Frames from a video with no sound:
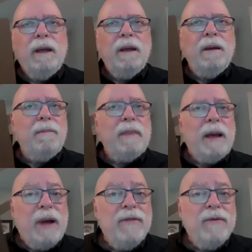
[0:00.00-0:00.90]
Uh, my
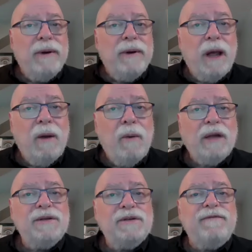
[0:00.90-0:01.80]
mother in law
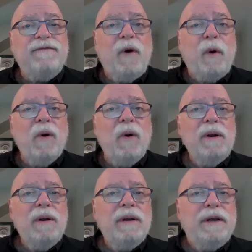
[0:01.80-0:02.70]
watches four
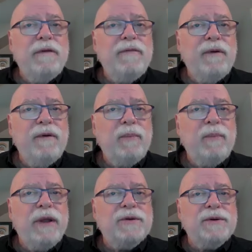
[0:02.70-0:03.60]
different
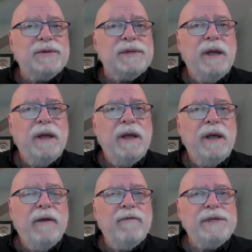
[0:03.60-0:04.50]
preachers
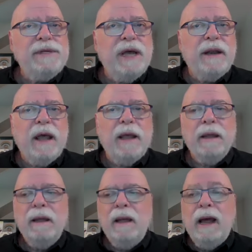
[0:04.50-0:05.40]
every Sunday.
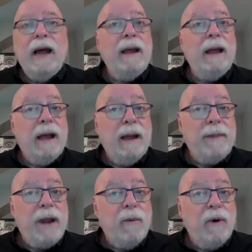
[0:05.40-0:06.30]
I,
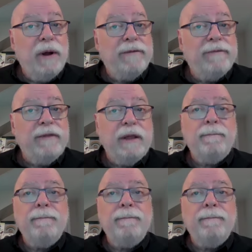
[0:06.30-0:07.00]
I'm not one of them.